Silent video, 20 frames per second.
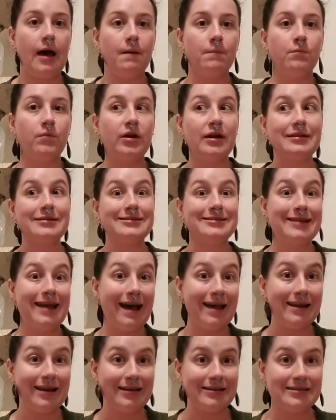when it's
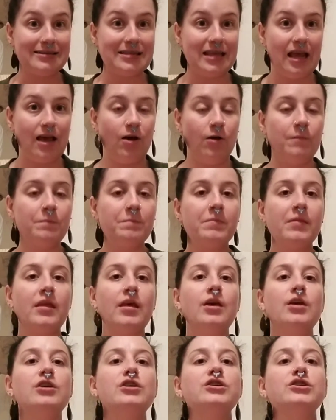not on sale.
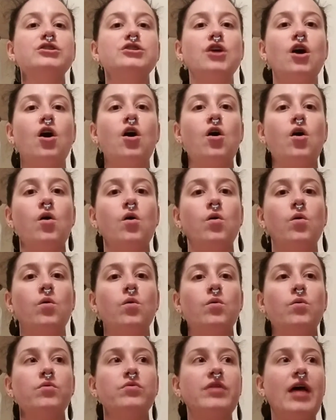
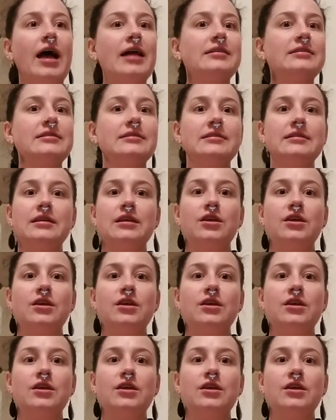So that's,